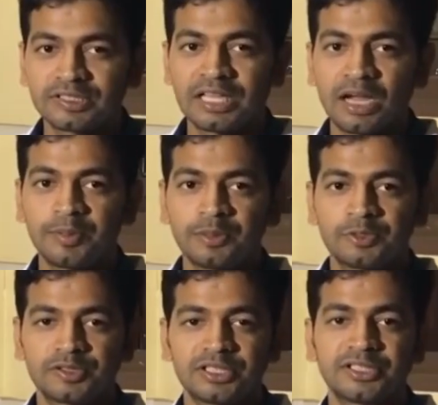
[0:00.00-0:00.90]
lab
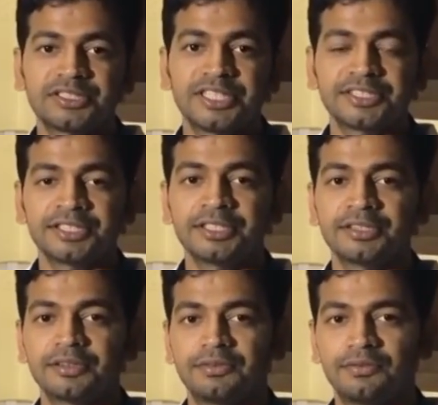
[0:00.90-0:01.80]
demonstration session
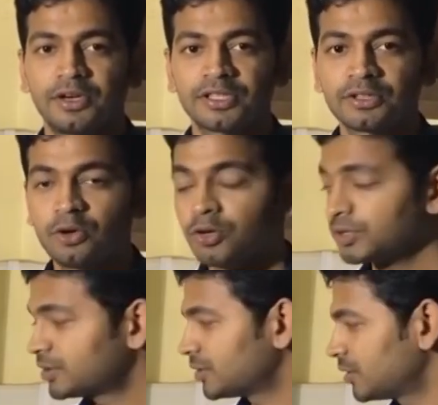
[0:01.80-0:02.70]
for the
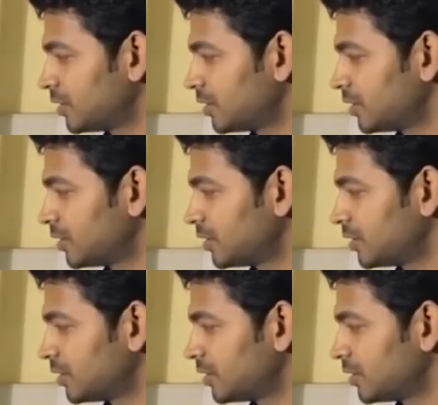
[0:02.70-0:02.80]
course